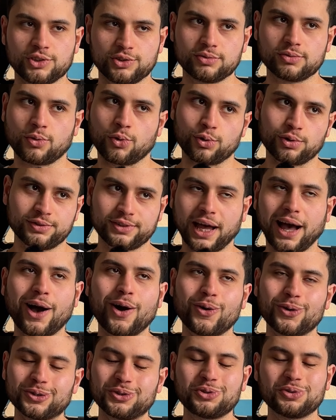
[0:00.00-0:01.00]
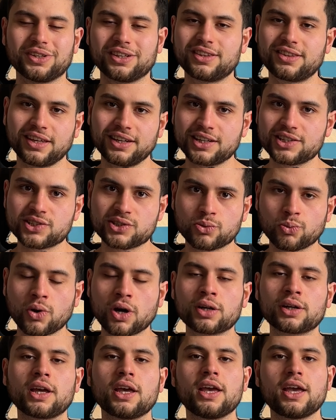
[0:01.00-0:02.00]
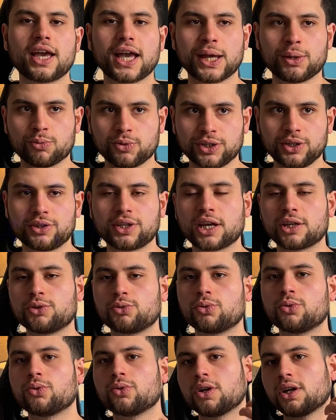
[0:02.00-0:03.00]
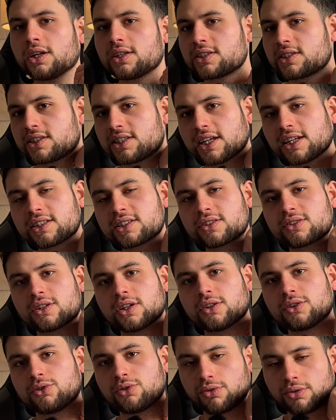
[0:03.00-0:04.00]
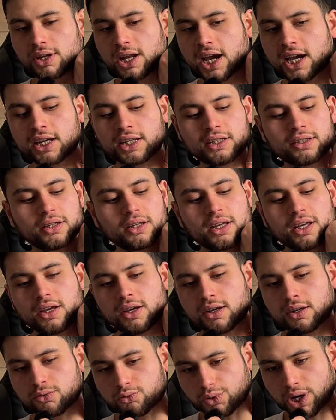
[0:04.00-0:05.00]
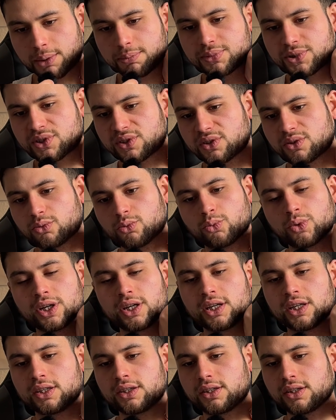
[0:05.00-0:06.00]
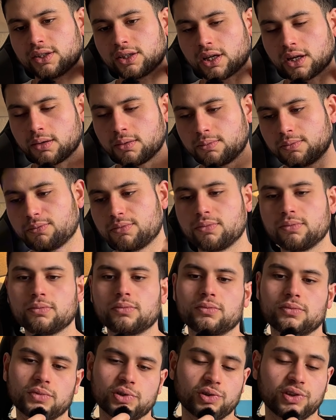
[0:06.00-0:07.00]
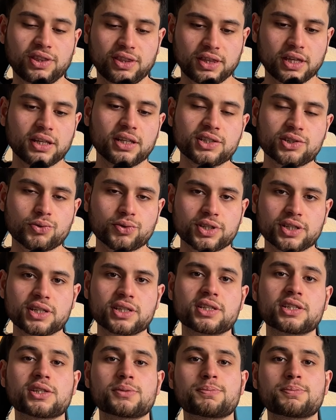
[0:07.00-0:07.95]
or down to the thinnest one, And when you can do 6 to 9 reps with the thinnest resistance